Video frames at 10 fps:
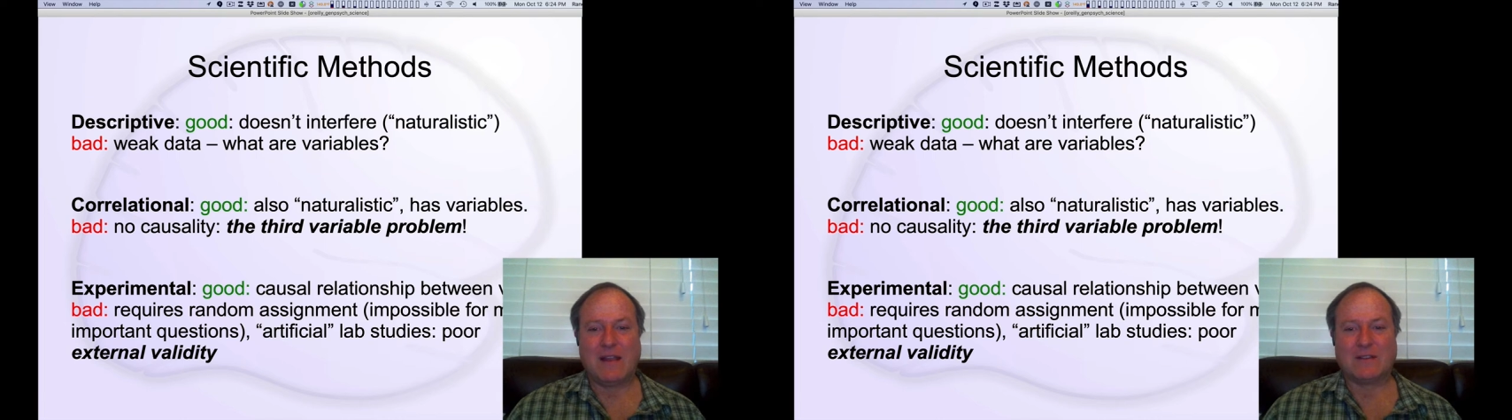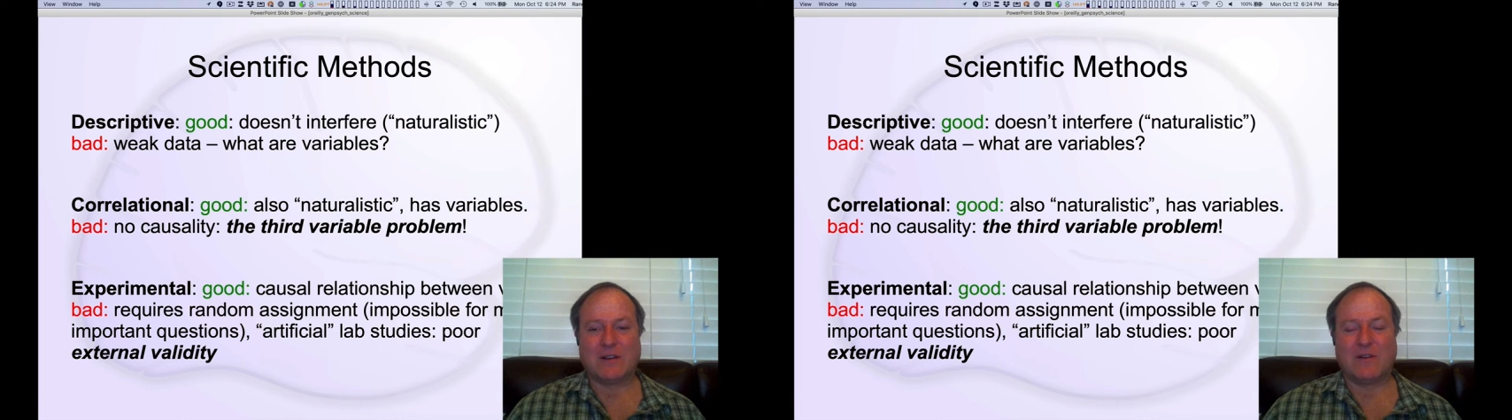
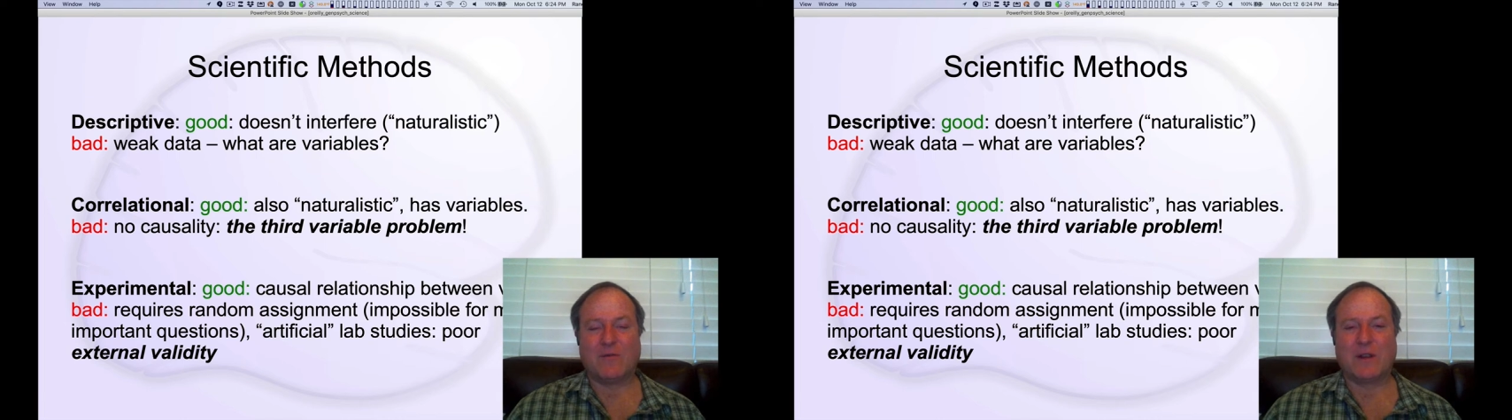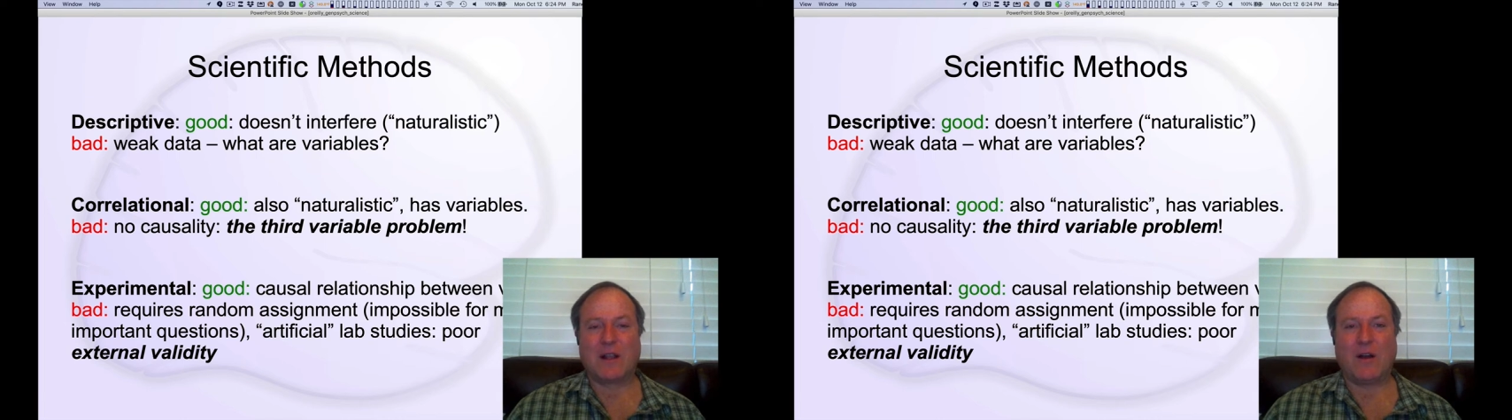So
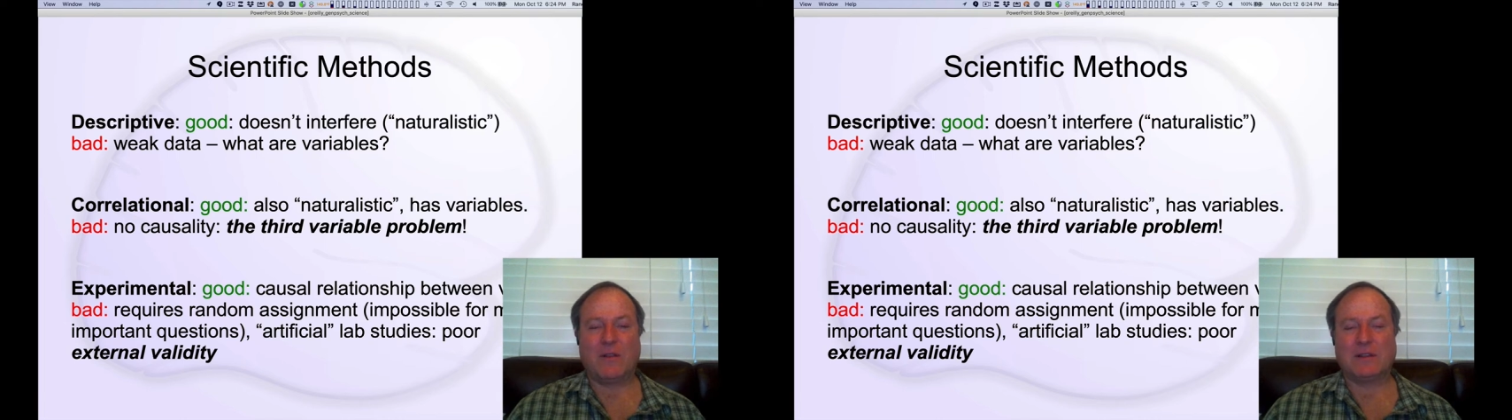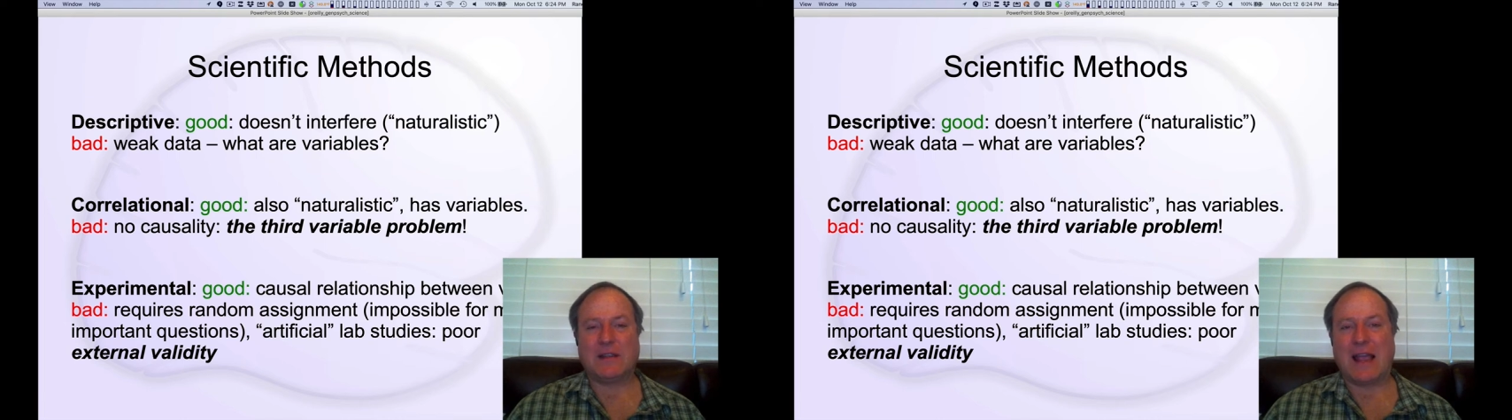we call
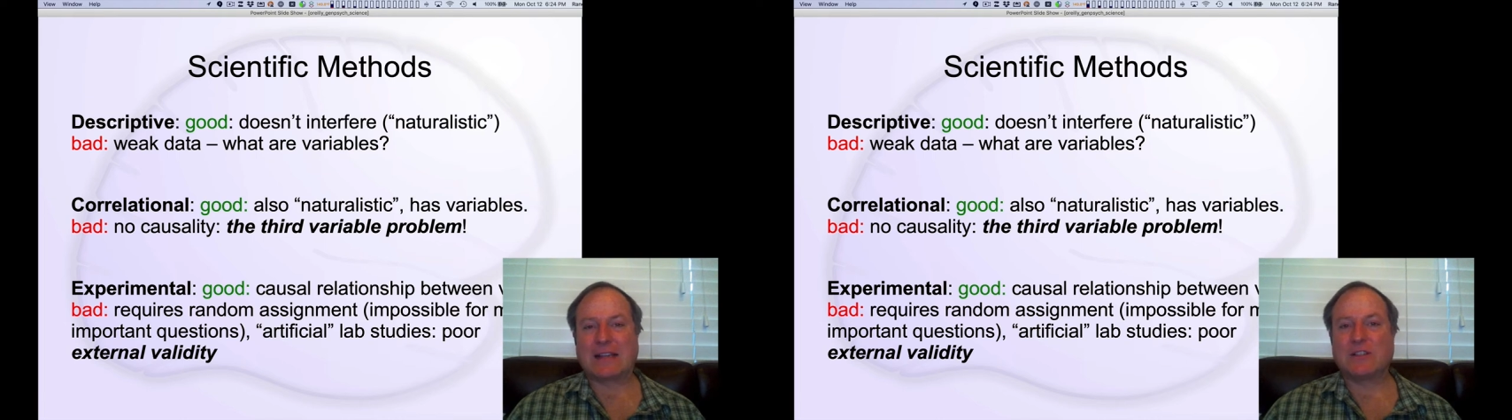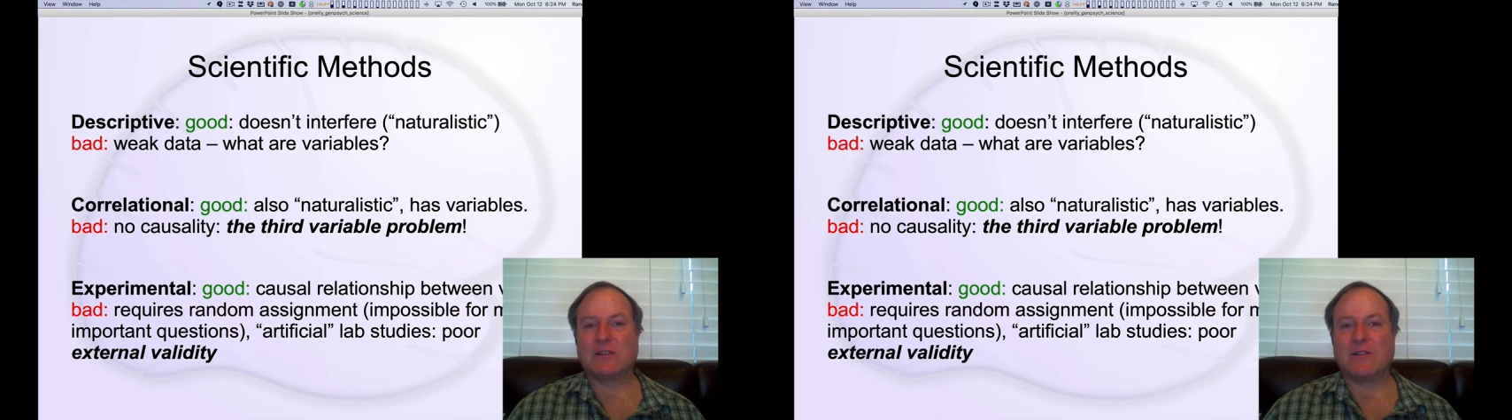this
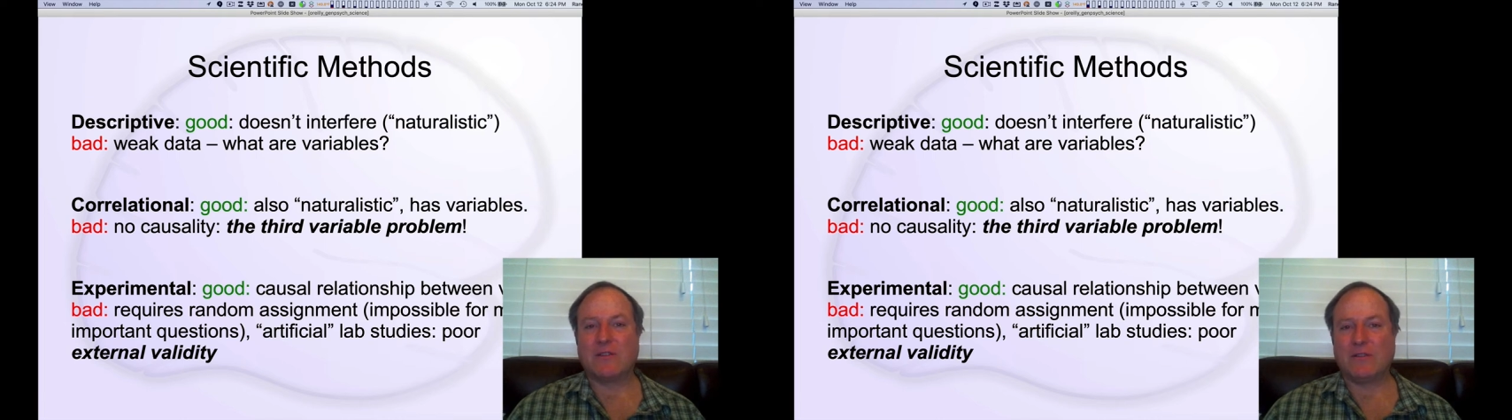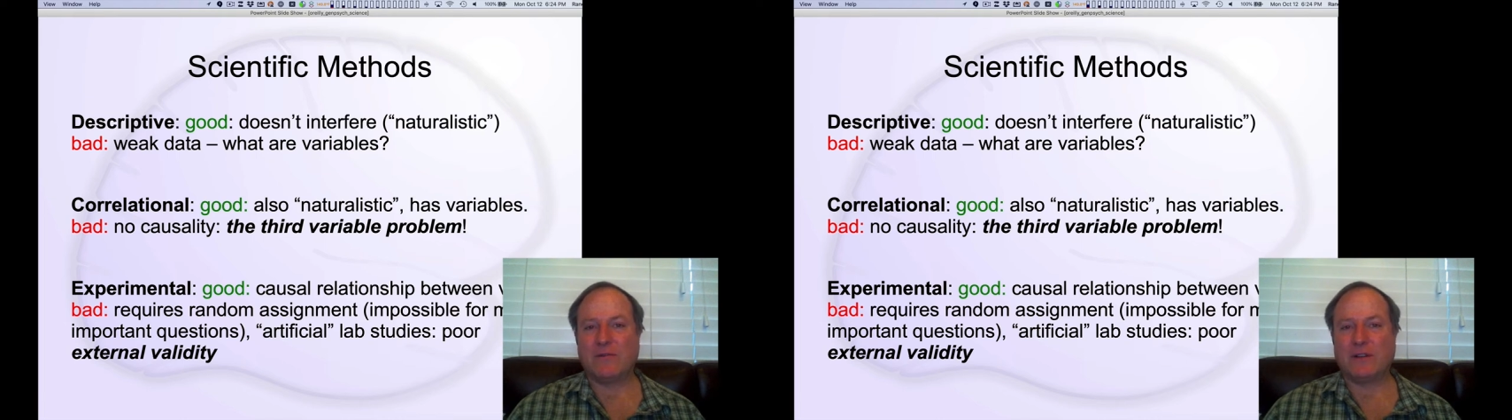
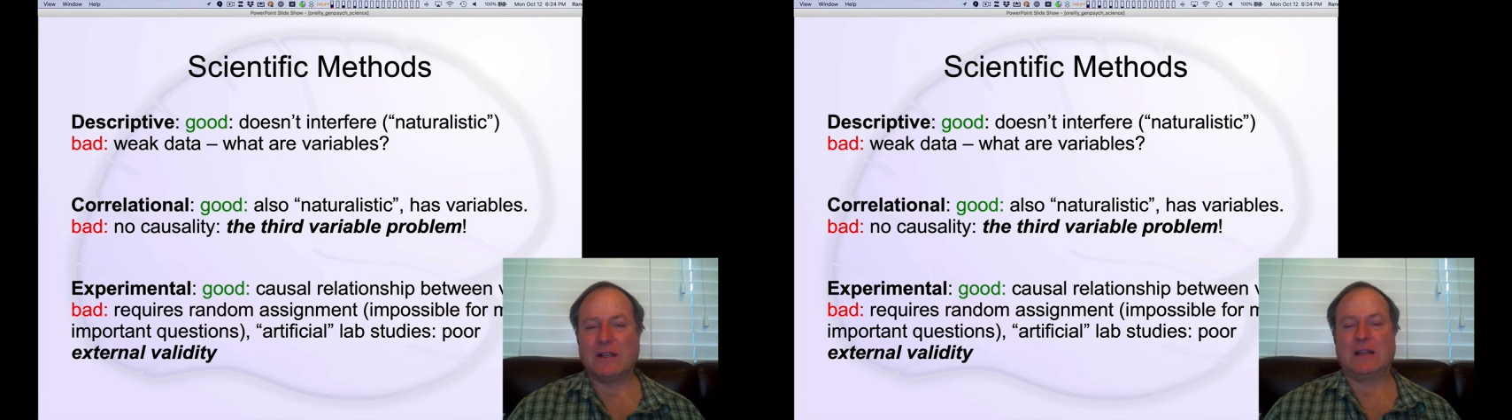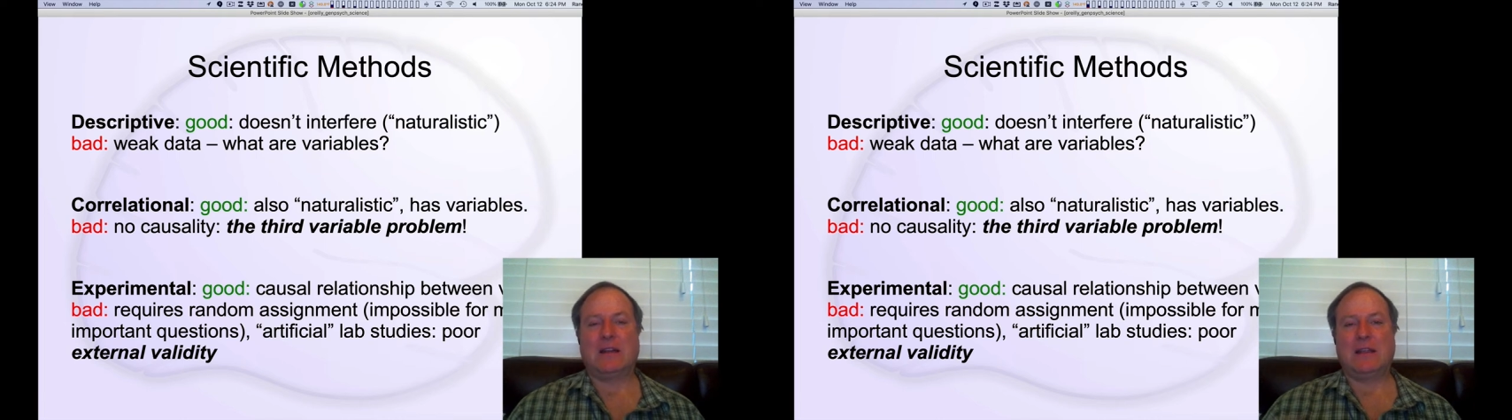external
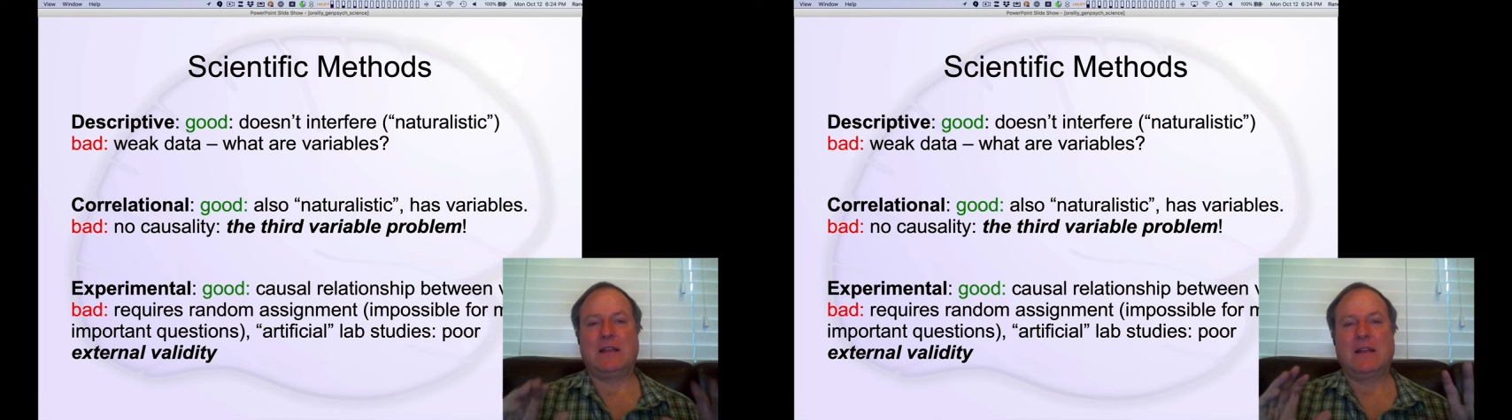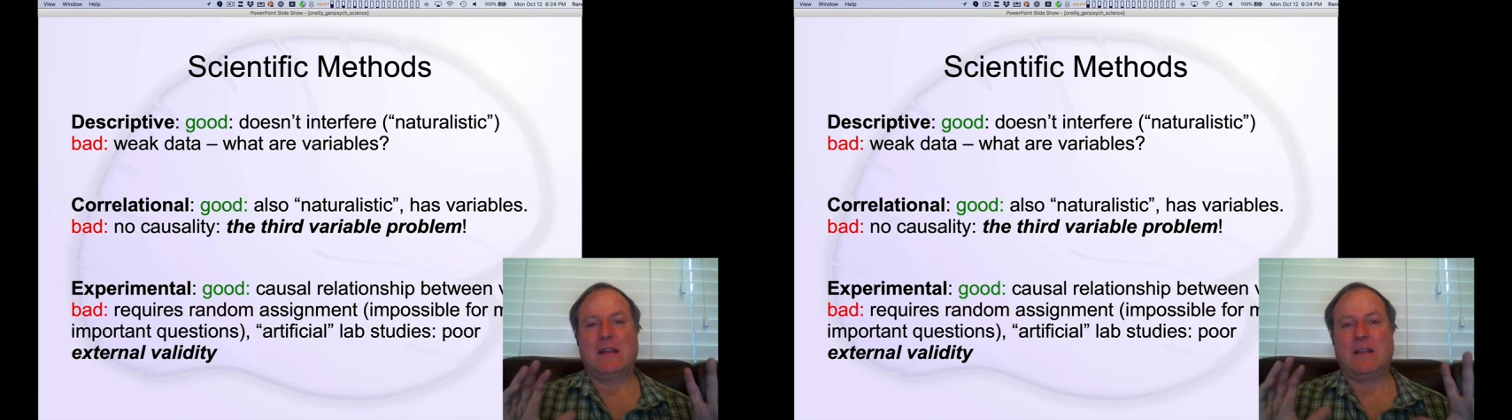validity.